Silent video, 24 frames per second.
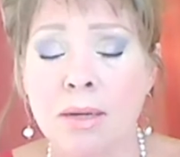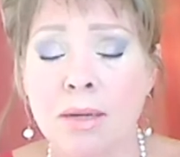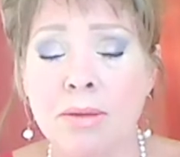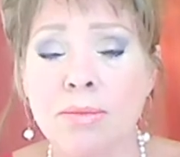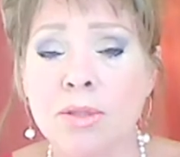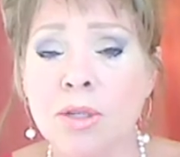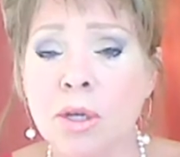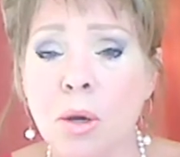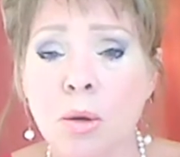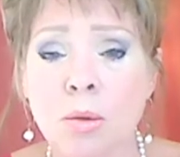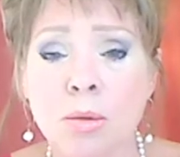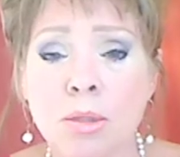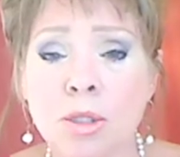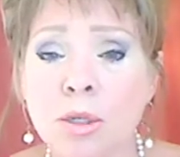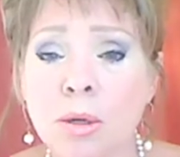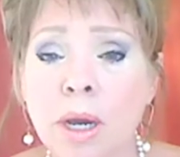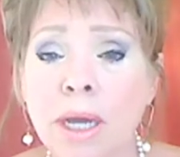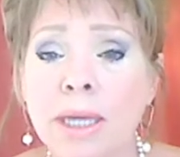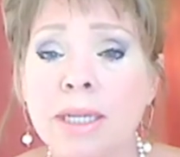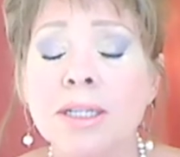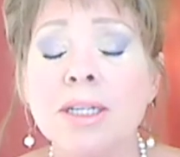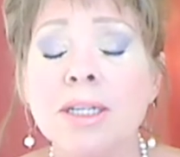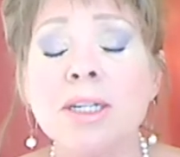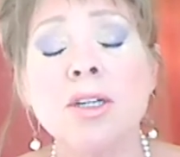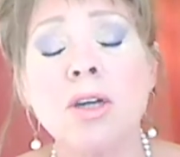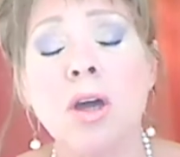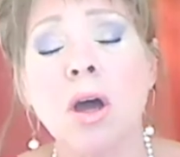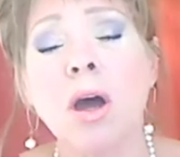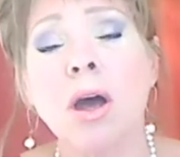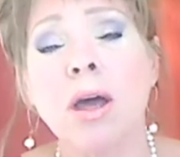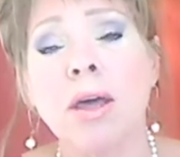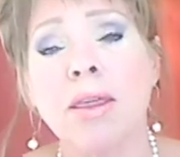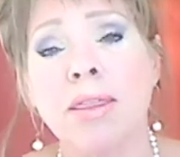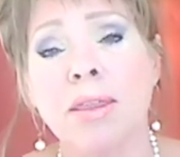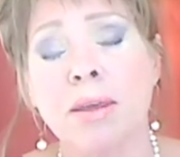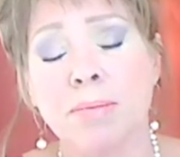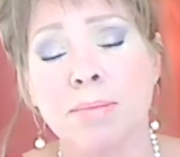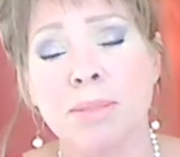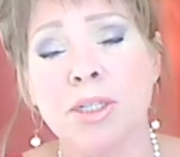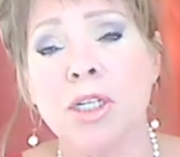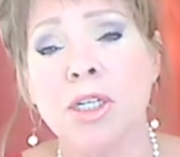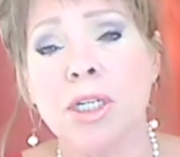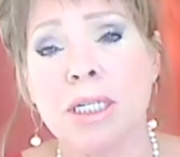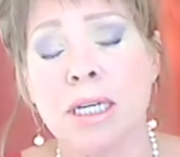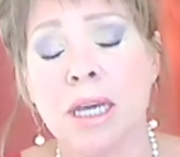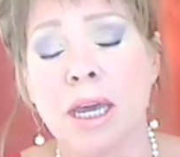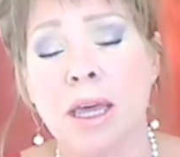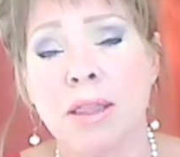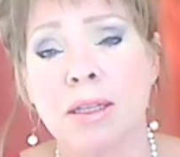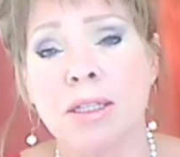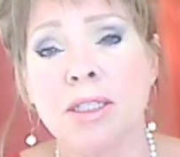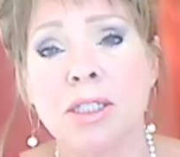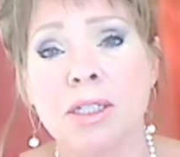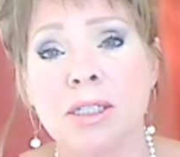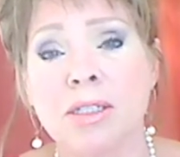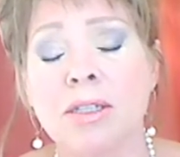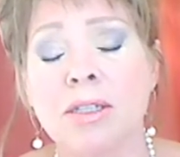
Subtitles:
don't try to talk them to death to